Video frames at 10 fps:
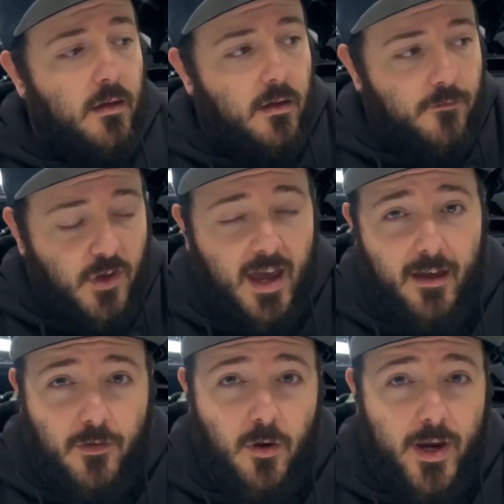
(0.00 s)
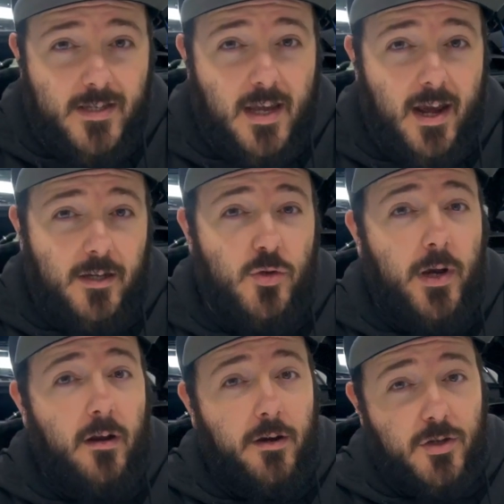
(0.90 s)
If you have our wastegate
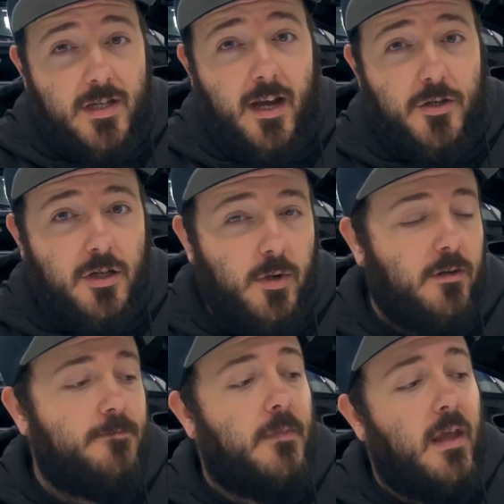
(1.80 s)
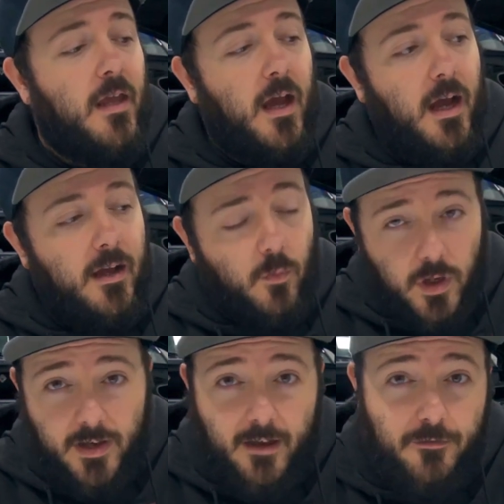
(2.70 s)
actuator on your stock turbo, it
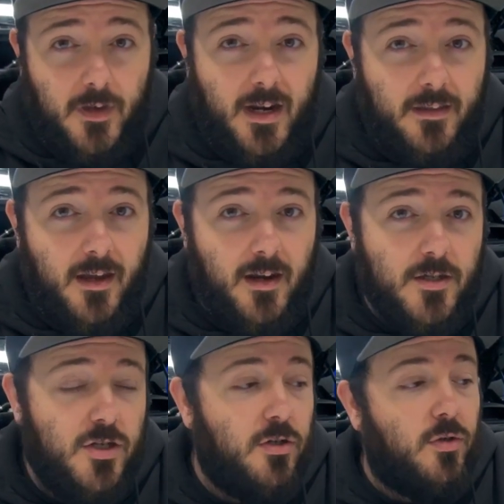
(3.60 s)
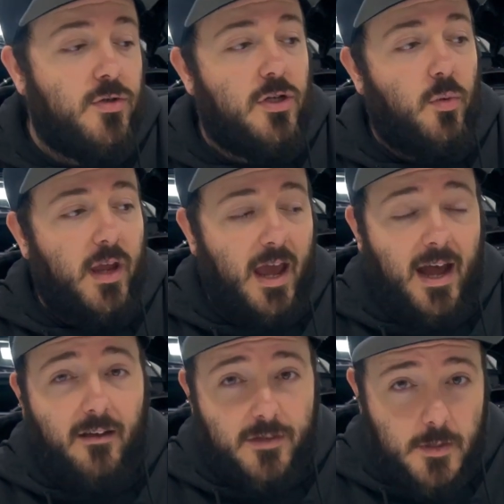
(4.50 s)
will not fit on the NX2, so we
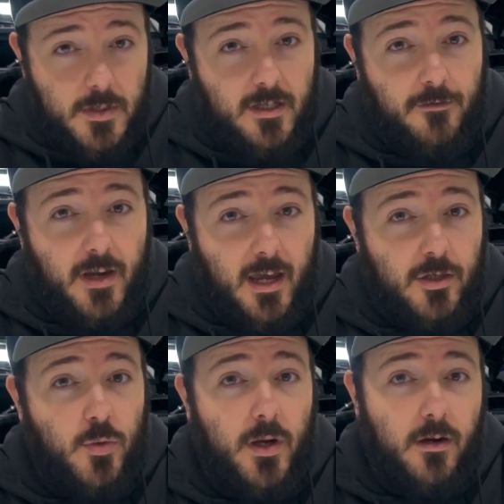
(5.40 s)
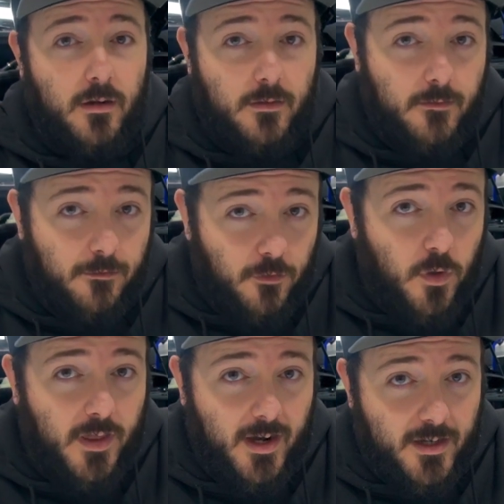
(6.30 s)
have a specific actuator
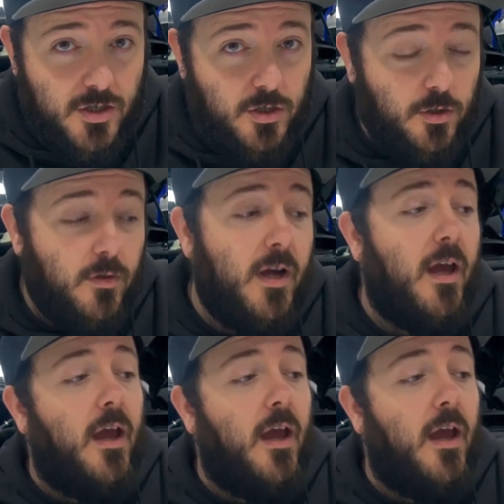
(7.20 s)
for the NX2.